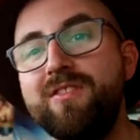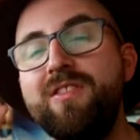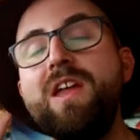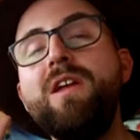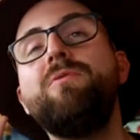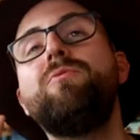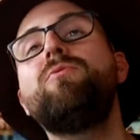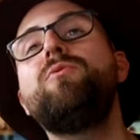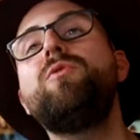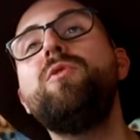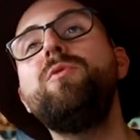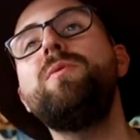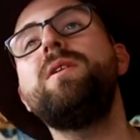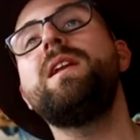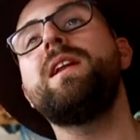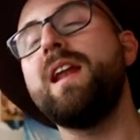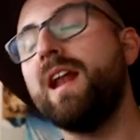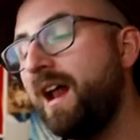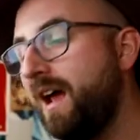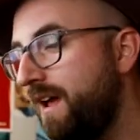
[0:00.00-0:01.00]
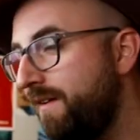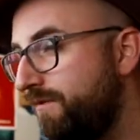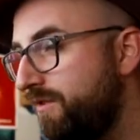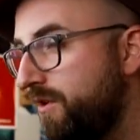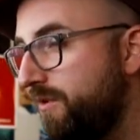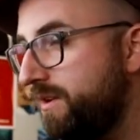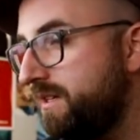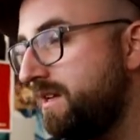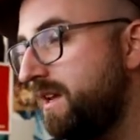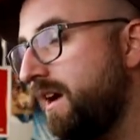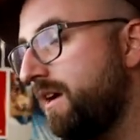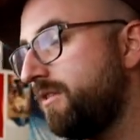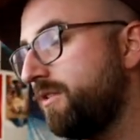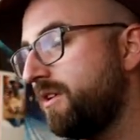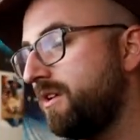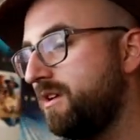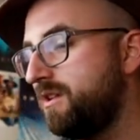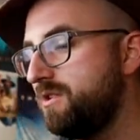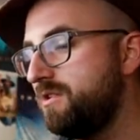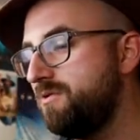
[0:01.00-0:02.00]
They ruin it. I have no idea how they're
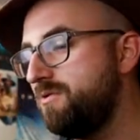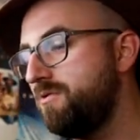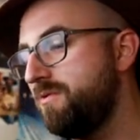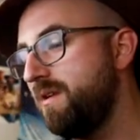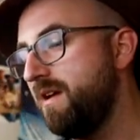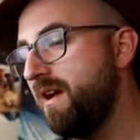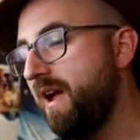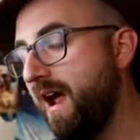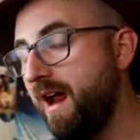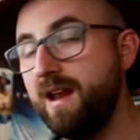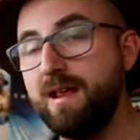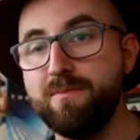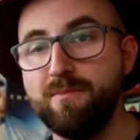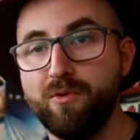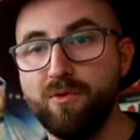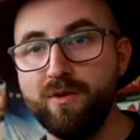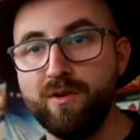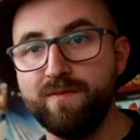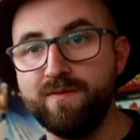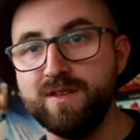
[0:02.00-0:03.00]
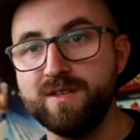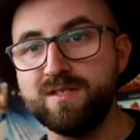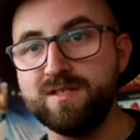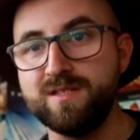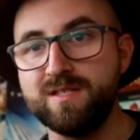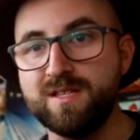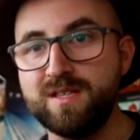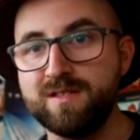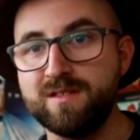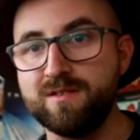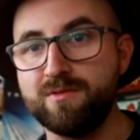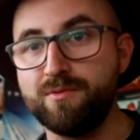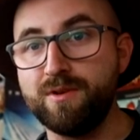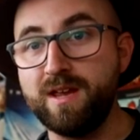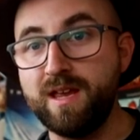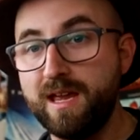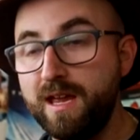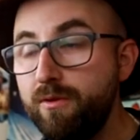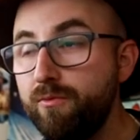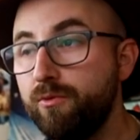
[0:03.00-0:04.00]
going to do any more of this in season
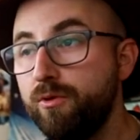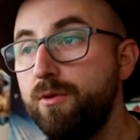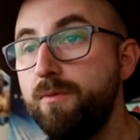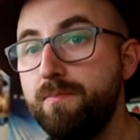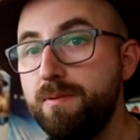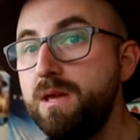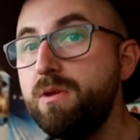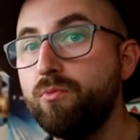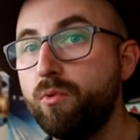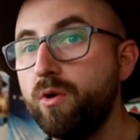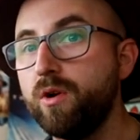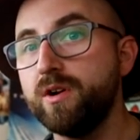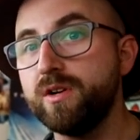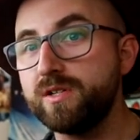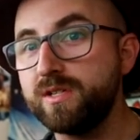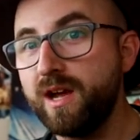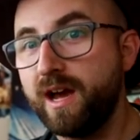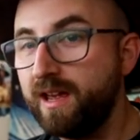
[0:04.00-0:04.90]
three. It will be worse.